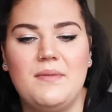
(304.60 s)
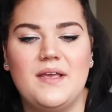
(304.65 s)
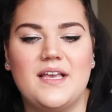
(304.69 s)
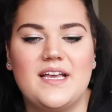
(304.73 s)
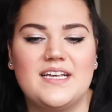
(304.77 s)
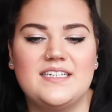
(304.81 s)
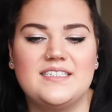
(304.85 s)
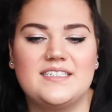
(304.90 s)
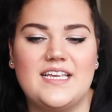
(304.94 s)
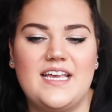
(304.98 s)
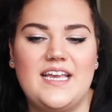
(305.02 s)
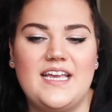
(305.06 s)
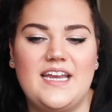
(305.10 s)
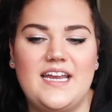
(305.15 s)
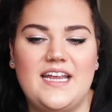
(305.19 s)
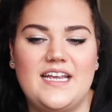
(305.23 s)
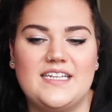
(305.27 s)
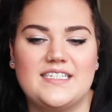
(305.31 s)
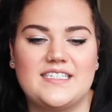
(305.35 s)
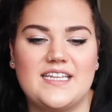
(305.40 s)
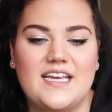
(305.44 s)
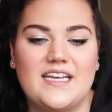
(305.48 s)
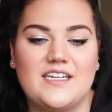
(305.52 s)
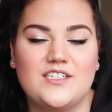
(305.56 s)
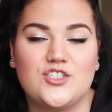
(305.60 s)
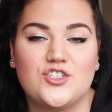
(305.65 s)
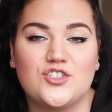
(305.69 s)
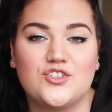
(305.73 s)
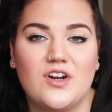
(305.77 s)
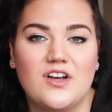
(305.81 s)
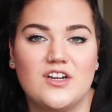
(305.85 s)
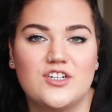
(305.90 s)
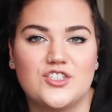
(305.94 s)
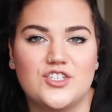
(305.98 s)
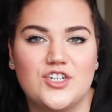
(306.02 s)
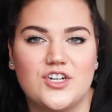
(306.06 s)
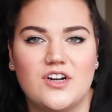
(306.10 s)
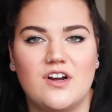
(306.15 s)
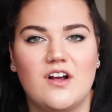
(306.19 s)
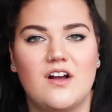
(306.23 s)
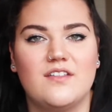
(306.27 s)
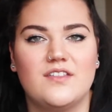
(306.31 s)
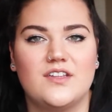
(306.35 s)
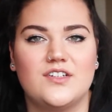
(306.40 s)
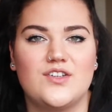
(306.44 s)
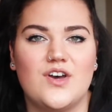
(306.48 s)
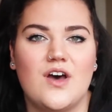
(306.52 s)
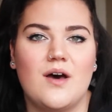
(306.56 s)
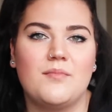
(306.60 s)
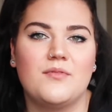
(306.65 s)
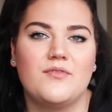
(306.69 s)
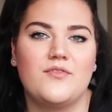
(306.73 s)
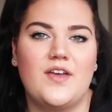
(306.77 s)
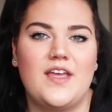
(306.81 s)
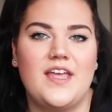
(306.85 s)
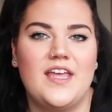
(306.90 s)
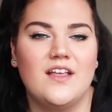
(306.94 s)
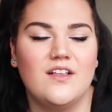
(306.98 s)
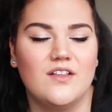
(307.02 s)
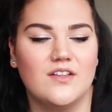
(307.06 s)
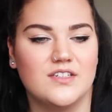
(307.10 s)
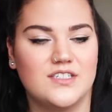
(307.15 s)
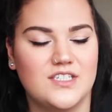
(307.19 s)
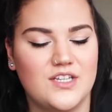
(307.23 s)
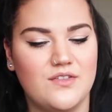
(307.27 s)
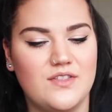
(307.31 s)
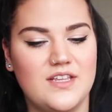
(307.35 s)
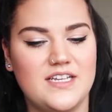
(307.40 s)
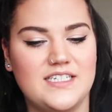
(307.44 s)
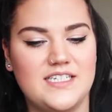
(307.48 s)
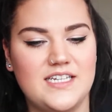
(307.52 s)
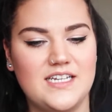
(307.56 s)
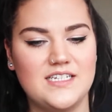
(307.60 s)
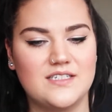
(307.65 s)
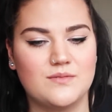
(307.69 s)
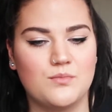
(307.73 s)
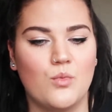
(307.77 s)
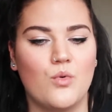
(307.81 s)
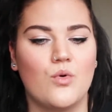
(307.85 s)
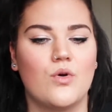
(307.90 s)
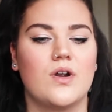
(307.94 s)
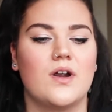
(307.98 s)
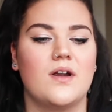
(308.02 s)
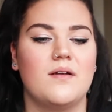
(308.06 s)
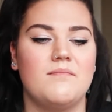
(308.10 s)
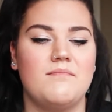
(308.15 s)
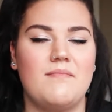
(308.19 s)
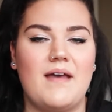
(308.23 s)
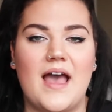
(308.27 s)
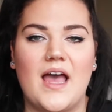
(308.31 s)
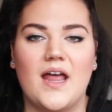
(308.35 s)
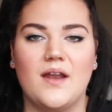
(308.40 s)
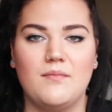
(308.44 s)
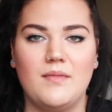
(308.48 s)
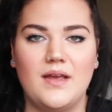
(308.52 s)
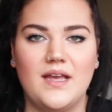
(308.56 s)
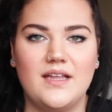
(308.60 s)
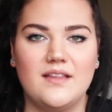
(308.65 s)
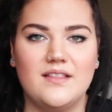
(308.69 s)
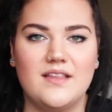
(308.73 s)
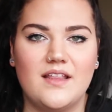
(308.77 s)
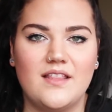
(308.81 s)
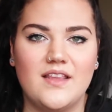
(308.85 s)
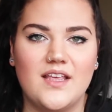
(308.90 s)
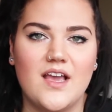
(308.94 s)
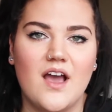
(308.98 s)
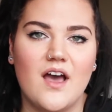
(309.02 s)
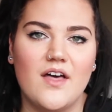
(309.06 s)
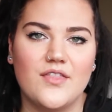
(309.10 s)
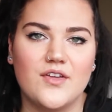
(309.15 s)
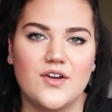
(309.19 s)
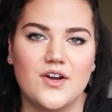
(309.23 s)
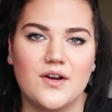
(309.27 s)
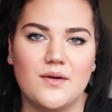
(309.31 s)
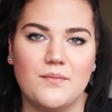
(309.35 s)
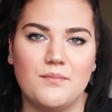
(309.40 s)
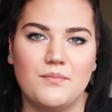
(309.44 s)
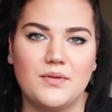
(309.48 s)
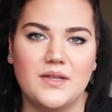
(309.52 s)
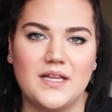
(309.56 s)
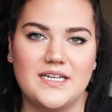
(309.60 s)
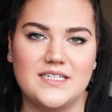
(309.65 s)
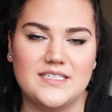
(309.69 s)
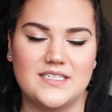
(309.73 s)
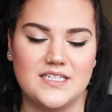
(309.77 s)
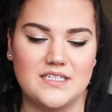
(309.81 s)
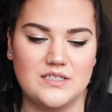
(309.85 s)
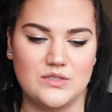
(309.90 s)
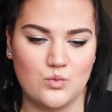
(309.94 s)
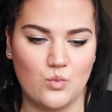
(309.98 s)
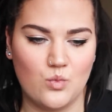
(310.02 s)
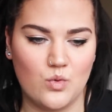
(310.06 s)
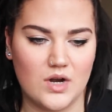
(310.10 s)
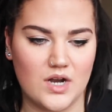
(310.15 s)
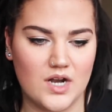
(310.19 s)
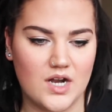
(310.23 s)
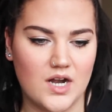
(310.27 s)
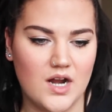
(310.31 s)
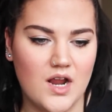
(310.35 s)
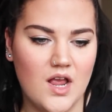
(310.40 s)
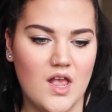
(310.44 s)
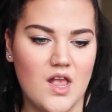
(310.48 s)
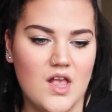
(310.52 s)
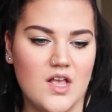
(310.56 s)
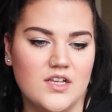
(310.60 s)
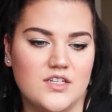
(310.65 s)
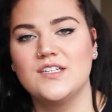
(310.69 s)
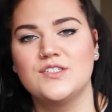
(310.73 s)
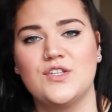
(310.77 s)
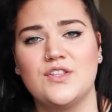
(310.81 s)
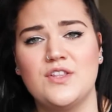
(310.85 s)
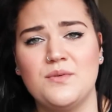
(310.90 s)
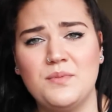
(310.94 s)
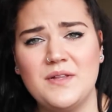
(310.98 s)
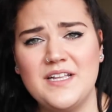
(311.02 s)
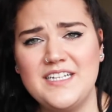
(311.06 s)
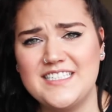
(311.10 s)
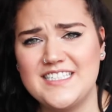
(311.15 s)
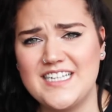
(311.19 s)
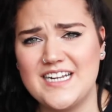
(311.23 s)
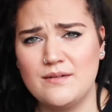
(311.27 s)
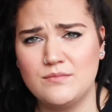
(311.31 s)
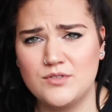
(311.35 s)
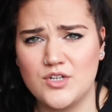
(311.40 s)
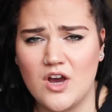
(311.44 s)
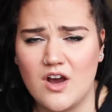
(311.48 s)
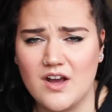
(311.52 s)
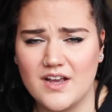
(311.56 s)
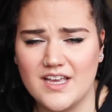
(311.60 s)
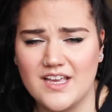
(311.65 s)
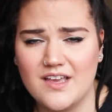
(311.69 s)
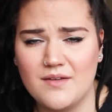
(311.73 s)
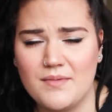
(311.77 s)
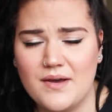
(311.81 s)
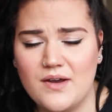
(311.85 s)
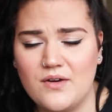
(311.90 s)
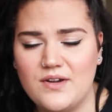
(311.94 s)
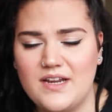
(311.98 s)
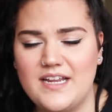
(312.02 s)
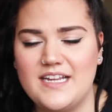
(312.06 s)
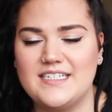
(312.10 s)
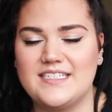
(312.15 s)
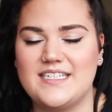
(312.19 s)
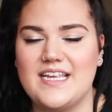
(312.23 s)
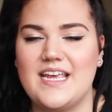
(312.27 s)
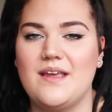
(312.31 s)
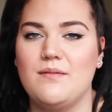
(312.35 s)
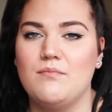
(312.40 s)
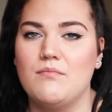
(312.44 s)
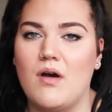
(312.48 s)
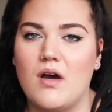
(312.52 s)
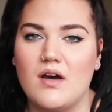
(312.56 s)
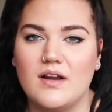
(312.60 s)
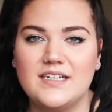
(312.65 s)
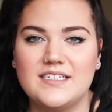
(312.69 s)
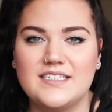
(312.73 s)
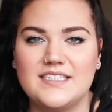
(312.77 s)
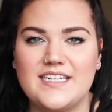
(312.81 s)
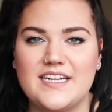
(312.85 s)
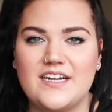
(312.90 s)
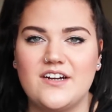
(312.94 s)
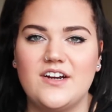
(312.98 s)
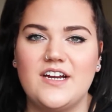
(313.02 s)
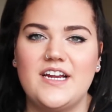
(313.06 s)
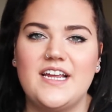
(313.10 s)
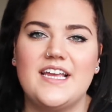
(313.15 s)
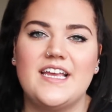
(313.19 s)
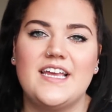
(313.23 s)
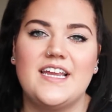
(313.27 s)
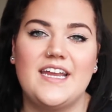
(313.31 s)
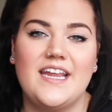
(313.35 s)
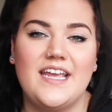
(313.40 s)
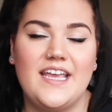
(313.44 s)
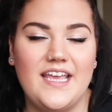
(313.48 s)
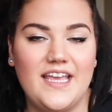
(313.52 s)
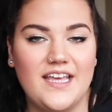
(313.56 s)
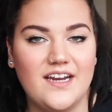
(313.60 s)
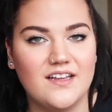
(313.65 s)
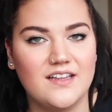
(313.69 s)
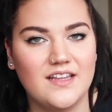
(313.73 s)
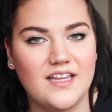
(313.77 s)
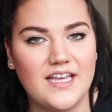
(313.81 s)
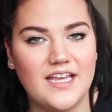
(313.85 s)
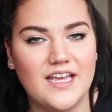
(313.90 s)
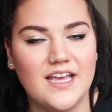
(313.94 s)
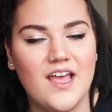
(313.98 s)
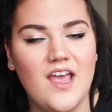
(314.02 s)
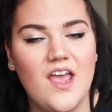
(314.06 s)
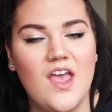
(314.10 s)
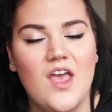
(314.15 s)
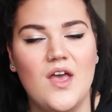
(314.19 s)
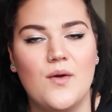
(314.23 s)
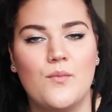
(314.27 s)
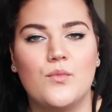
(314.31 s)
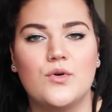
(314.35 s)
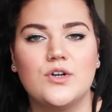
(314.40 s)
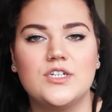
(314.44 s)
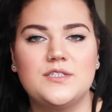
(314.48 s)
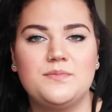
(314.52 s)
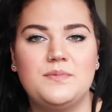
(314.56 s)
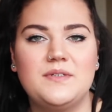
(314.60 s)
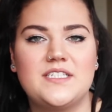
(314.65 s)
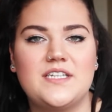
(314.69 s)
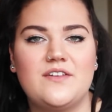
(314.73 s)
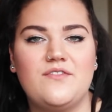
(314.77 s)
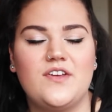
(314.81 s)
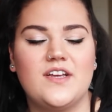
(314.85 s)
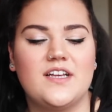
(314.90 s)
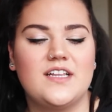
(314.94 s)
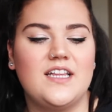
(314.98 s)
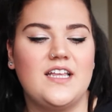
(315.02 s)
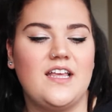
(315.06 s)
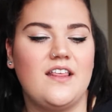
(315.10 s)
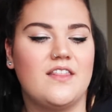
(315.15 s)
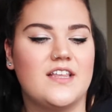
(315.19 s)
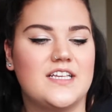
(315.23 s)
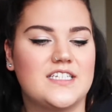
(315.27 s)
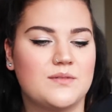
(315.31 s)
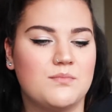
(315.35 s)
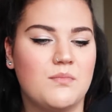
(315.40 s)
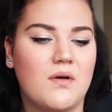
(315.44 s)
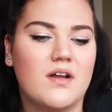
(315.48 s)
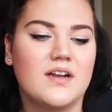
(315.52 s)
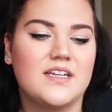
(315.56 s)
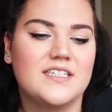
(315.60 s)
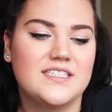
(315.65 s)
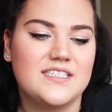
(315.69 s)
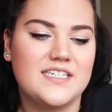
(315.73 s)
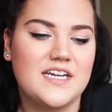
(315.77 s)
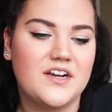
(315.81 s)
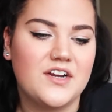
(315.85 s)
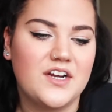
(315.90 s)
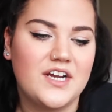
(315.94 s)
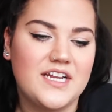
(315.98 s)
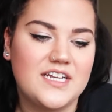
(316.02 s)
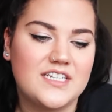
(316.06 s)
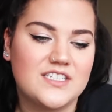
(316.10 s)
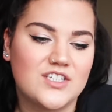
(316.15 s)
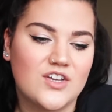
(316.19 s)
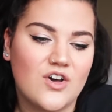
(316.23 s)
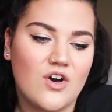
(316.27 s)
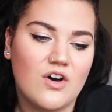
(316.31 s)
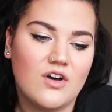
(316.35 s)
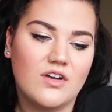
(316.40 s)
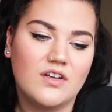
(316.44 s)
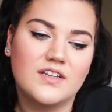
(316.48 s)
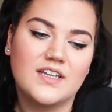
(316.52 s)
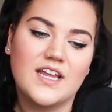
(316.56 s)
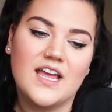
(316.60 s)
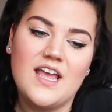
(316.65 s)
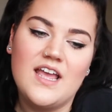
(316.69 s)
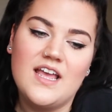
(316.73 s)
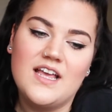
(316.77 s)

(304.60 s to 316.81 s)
because it is a structure on the top of a hill. So this is more man-made than the other places were. So the place that I'm talking about is a monastery in Italy. More specifically, this monastery is called